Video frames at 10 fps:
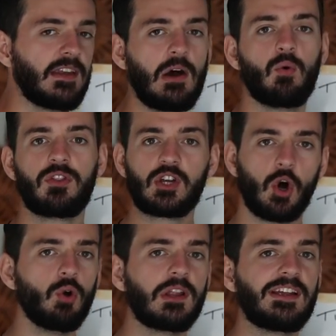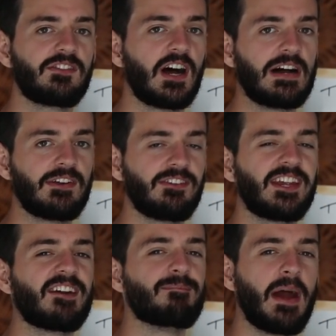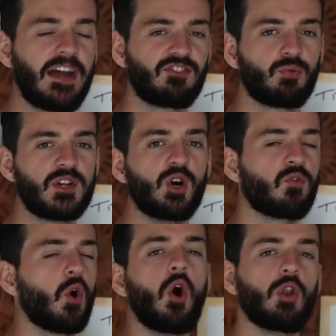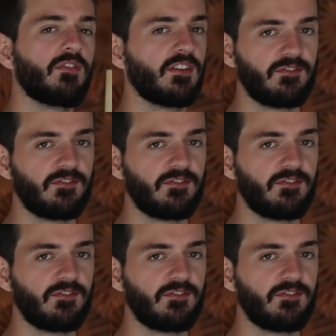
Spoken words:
now the goal is to obviously have mastery over all of the